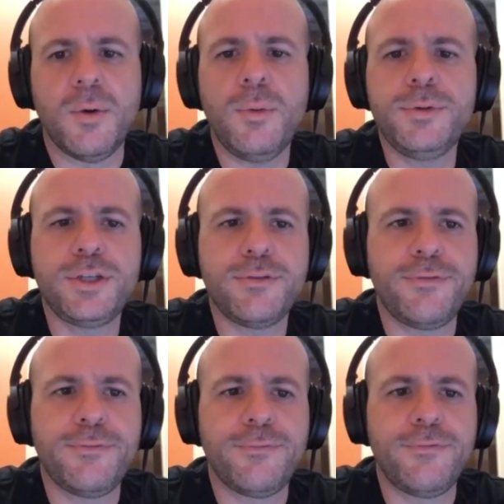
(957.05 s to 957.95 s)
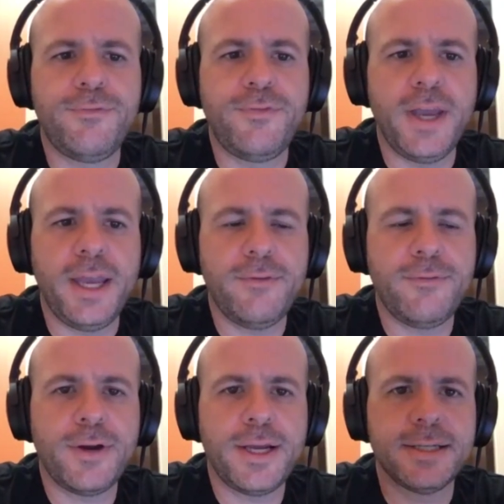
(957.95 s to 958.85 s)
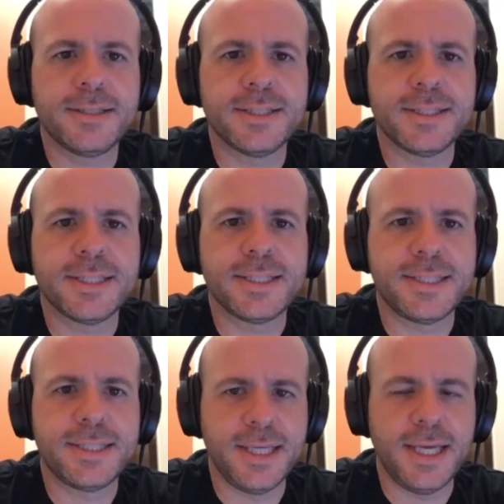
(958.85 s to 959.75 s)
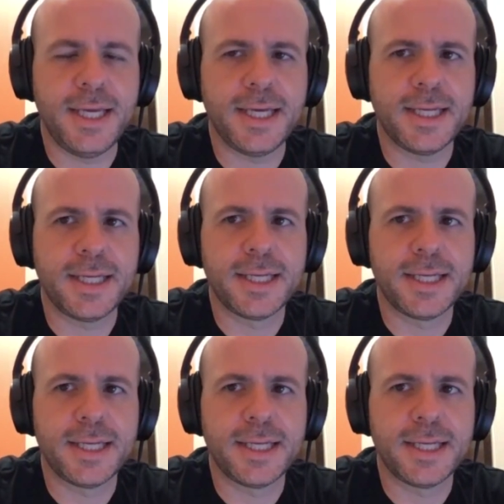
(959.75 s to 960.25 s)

Uh, what was your favorite scene.